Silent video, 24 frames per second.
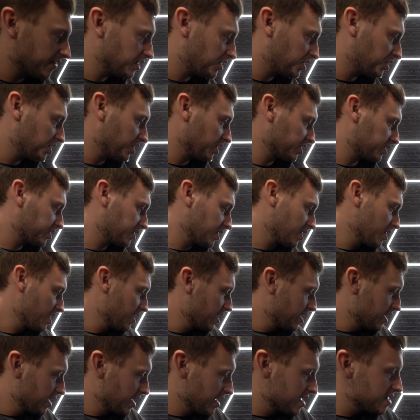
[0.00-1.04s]
It's just
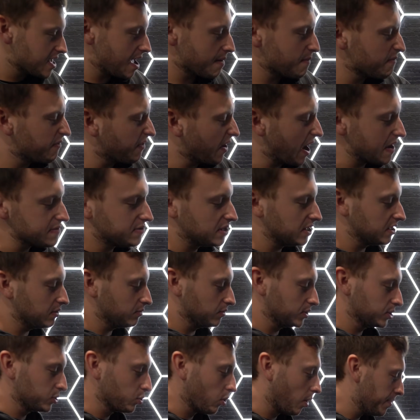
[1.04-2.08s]
the M5s. I think
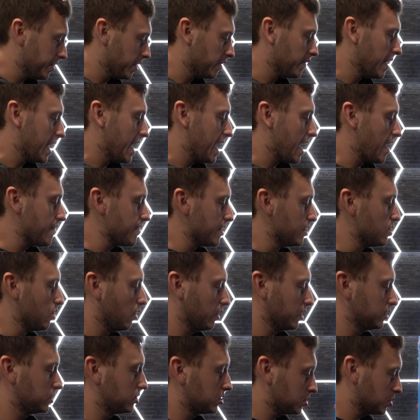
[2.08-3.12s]
we're swapping around. They're
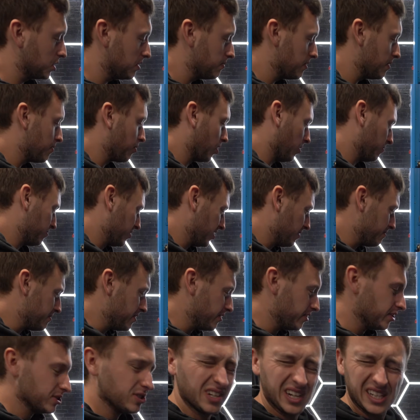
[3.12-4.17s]
not extremely popular.
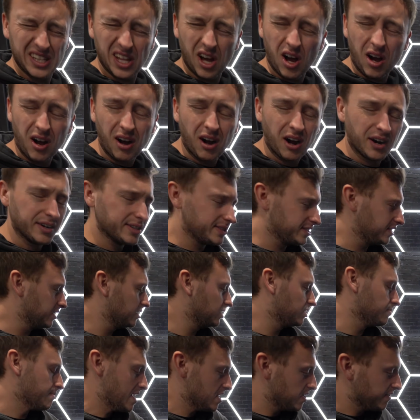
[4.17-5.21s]
Mirrors are like the hardest
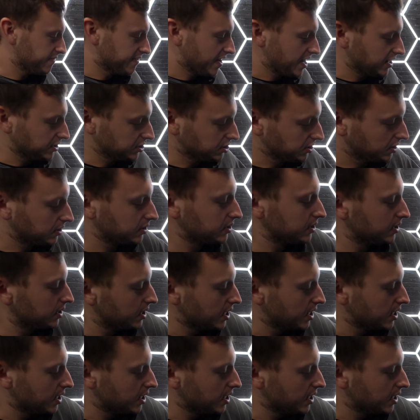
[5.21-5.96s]
thing to manufacture.